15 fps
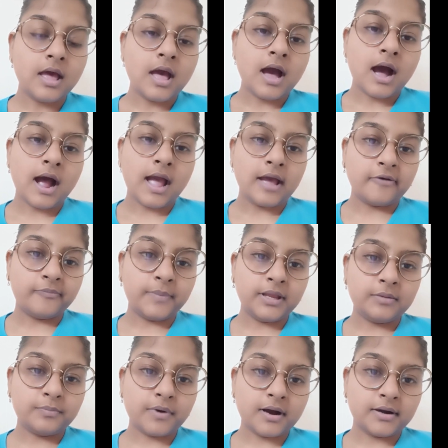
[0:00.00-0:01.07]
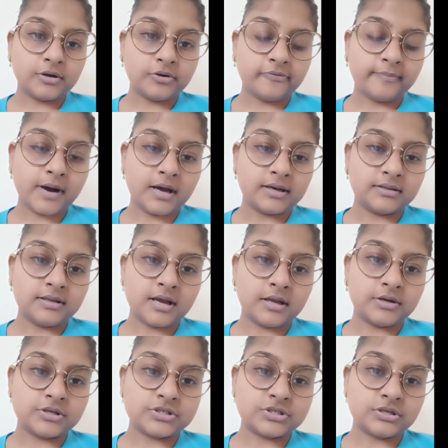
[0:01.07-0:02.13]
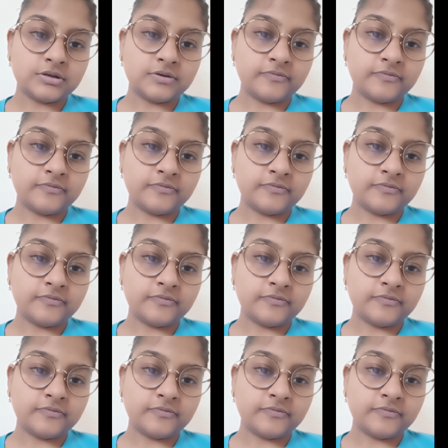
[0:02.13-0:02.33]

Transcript: I have been part of Bharat Gyanakshar